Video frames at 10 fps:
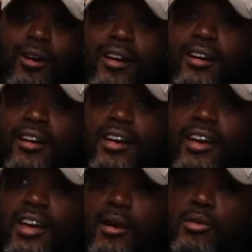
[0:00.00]
what,
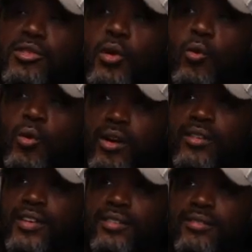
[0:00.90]
it was the
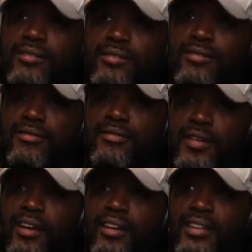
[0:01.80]
weirdest
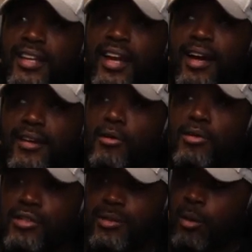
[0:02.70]
feeling that it
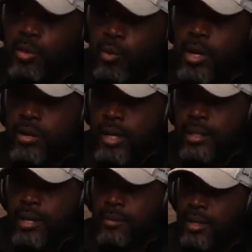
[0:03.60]
was weird
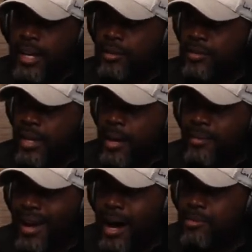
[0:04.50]
because like you said,
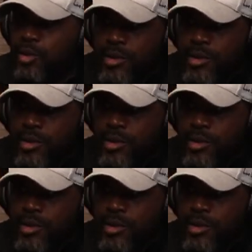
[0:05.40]
I'm too